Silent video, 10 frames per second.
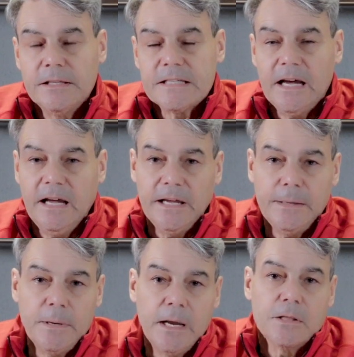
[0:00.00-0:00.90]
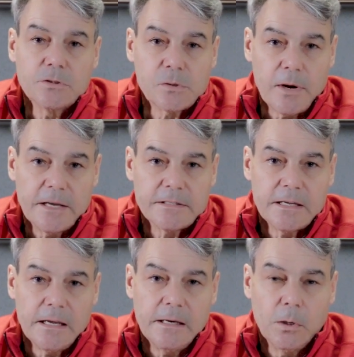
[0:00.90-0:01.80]
in time, those cracks
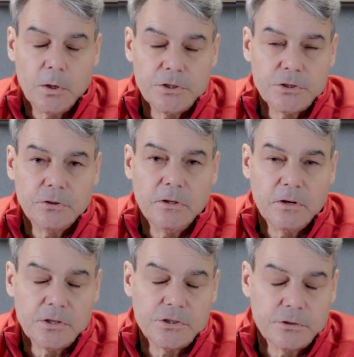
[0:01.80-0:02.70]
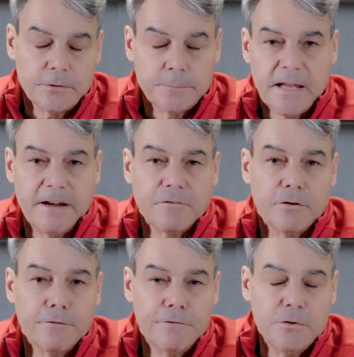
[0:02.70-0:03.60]
get larger and larger
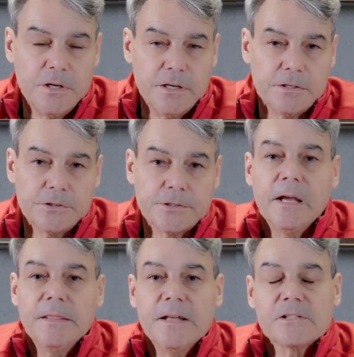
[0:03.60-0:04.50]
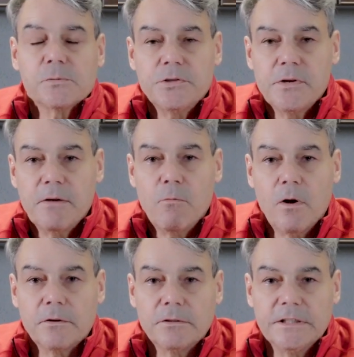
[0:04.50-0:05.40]
after a few years, and that's when you have
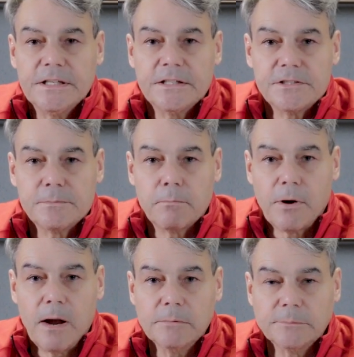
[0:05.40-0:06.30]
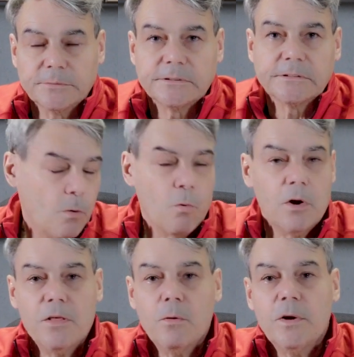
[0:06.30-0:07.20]
water leakage problems.
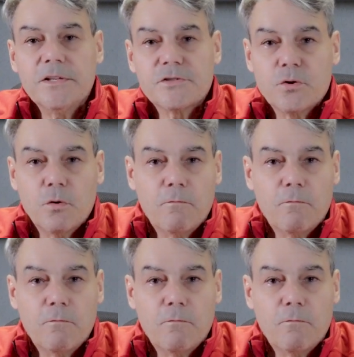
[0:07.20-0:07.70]
One of the ways to